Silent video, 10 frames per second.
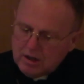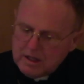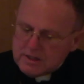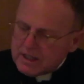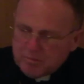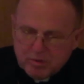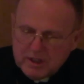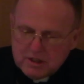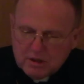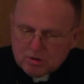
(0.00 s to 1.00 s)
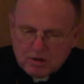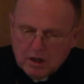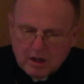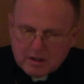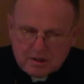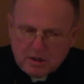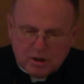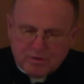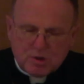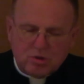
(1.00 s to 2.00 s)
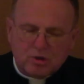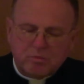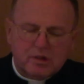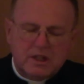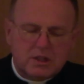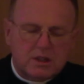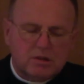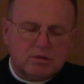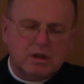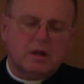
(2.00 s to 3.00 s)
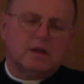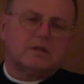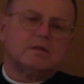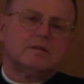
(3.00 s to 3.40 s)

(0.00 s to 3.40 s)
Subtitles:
is that pleasing to God? Is the Novus Ordo pleasing to God?